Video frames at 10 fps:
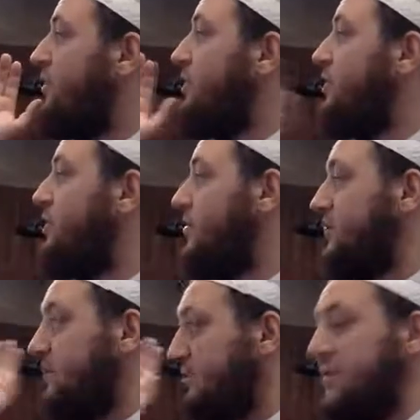500
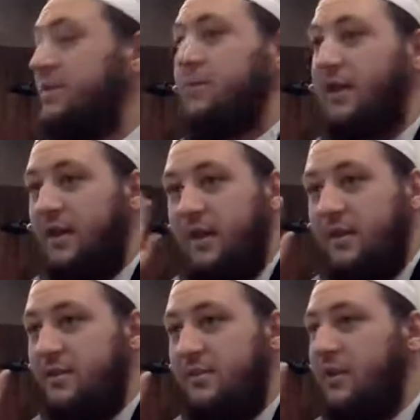years. No, something like
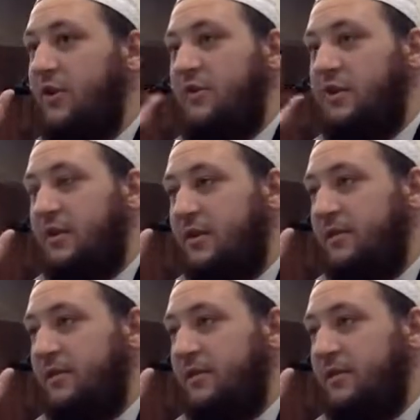that. Something crazy.